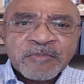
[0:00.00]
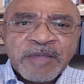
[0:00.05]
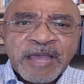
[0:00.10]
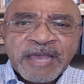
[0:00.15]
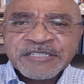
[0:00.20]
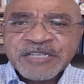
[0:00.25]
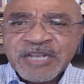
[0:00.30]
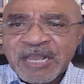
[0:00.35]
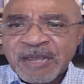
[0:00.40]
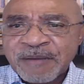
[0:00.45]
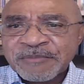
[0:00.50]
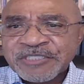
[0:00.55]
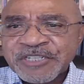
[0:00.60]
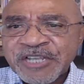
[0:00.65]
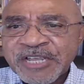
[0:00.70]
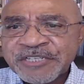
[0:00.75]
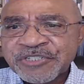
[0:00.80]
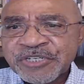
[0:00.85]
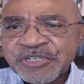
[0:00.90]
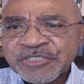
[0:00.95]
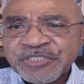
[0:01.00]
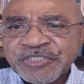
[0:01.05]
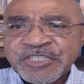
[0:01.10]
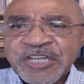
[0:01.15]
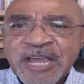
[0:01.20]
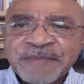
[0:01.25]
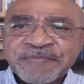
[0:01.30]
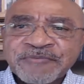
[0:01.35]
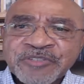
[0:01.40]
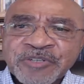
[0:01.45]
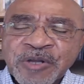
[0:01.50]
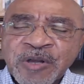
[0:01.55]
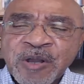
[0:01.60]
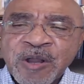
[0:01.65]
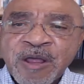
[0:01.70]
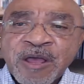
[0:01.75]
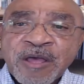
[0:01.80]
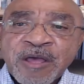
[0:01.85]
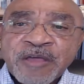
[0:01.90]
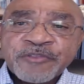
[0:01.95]
As Lamentations
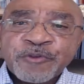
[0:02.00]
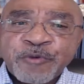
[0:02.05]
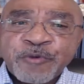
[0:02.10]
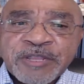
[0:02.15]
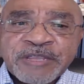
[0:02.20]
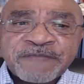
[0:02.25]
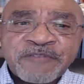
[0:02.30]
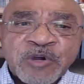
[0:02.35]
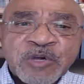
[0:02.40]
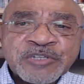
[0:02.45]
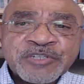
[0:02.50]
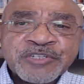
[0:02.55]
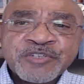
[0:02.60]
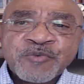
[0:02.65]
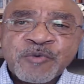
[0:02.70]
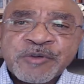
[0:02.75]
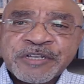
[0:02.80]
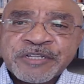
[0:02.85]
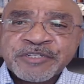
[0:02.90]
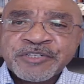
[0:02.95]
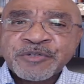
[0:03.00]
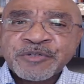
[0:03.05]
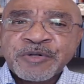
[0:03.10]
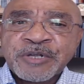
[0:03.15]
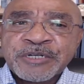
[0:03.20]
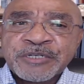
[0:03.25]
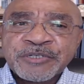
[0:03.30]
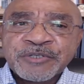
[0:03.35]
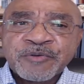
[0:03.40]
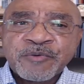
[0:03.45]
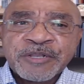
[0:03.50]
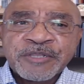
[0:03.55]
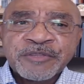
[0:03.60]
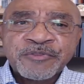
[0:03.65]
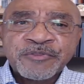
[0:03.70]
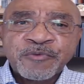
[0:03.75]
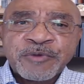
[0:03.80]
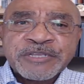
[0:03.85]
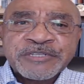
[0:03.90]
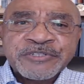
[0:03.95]
chapter 3 verse 22 and
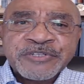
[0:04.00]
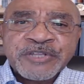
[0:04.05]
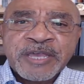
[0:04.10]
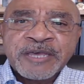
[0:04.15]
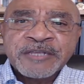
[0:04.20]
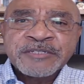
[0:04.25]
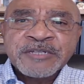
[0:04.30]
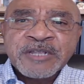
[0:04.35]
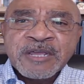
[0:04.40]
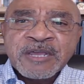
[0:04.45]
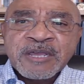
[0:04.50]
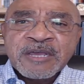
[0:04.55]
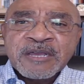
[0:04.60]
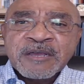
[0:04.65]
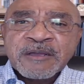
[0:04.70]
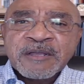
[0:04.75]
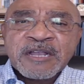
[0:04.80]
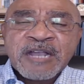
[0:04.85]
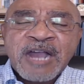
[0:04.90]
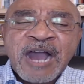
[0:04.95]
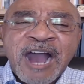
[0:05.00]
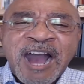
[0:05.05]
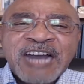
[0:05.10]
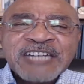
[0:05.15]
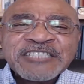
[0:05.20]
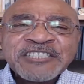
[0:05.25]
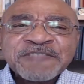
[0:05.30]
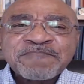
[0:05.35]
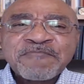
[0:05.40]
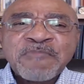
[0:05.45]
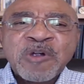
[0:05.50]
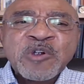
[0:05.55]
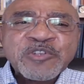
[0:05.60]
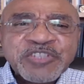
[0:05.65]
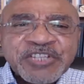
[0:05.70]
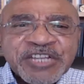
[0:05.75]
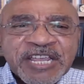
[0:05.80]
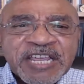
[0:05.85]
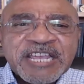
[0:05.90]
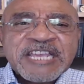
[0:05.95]
23 says, God's
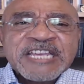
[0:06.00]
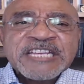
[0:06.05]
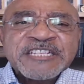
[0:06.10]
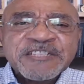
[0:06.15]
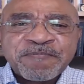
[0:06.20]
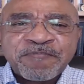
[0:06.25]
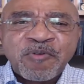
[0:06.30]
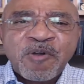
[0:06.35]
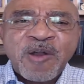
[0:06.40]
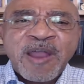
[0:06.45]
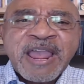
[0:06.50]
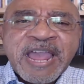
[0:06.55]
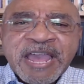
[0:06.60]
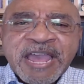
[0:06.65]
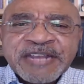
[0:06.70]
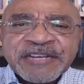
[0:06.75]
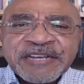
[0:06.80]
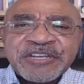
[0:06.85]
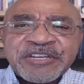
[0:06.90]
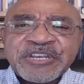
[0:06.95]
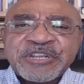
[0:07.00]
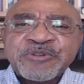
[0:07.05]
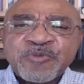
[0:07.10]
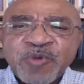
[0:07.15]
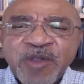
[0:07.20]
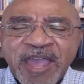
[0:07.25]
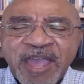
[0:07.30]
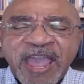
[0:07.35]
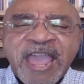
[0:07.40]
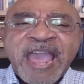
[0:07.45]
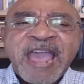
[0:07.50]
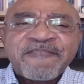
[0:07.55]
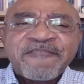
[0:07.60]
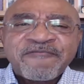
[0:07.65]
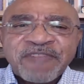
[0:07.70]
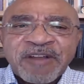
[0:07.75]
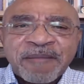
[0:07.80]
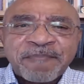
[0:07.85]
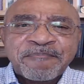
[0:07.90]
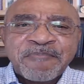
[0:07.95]
mercy is brand new
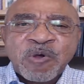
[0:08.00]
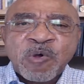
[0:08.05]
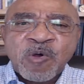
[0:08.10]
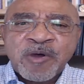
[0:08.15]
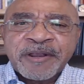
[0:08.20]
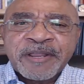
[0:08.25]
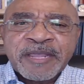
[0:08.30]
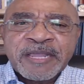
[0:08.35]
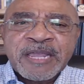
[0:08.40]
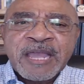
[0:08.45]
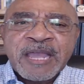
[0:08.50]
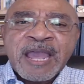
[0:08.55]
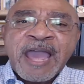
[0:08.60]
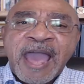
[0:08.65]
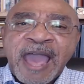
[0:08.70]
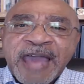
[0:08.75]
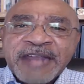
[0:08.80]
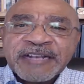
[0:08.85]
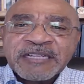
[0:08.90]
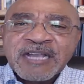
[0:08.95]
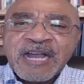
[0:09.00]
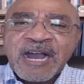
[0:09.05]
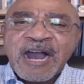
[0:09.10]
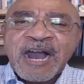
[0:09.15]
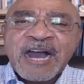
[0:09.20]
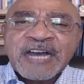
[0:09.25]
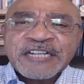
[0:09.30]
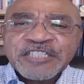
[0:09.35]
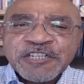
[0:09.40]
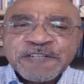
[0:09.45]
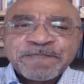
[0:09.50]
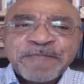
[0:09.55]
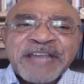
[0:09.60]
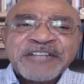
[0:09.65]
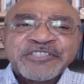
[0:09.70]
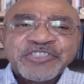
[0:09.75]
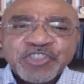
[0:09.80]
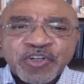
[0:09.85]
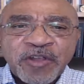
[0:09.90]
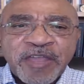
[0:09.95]
every morning and God's
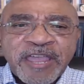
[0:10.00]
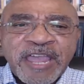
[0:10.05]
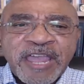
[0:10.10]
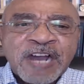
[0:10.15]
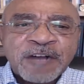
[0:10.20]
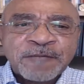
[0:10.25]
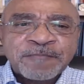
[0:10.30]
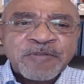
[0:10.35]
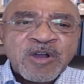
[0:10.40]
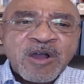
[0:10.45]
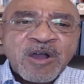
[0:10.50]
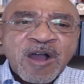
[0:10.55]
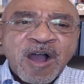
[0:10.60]
special help